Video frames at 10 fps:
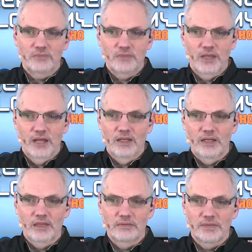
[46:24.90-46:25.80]

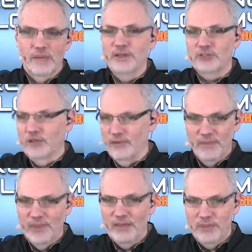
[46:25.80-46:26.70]
I'm interested. It
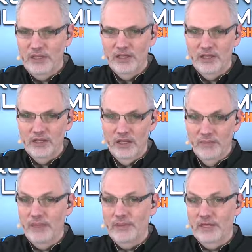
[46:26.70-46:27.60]
may be
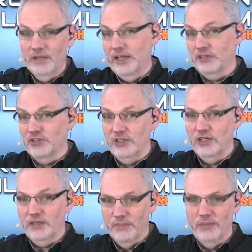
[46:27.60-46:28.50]
a legacy
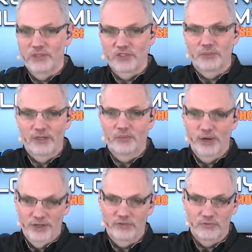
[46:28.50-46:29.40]
thing. It may be something
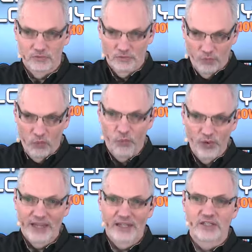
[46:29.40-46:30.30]
where
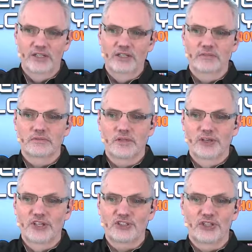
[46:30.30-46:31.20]
when they did it
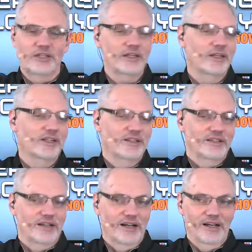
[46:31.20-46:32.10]
initially,
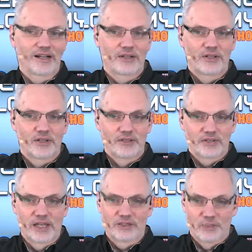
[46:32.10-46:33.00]
uh,
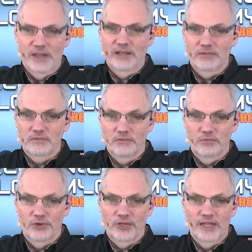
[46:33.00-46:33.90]
they depended
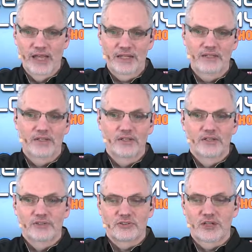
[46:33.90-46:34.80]
more on that.
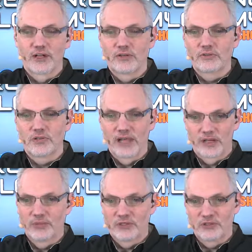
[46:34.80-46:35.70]
So that
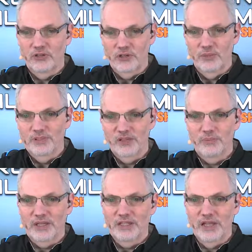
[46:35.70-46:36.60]
could be certainly be
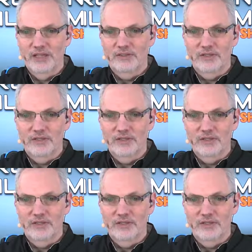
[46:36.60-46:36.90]
something that